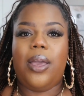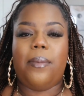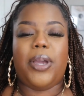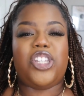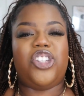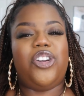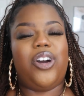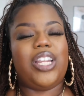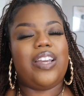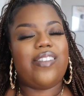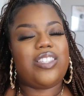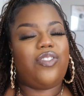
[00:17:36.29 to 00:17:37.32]
Make sure you go ahead
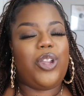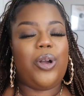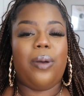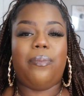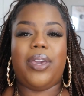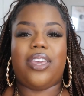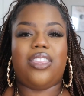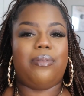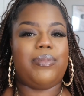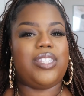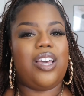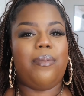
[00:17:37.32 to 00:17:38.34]
and give this video a big
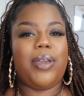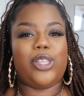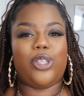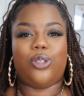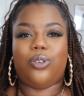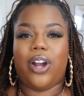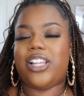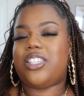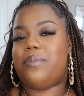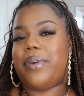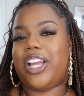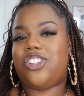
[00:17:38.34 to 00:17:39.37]
thumbs up and subscribe
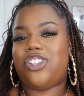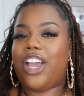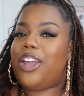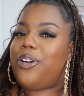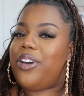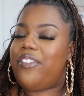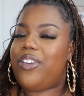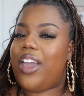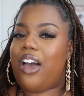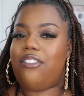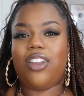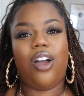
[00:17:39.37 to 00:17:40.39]
to my channel if you
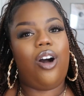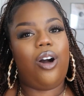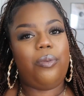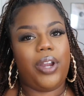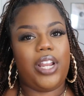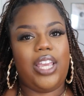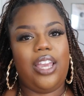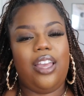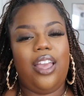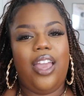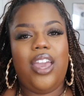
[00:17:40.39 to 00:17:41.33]
have not already.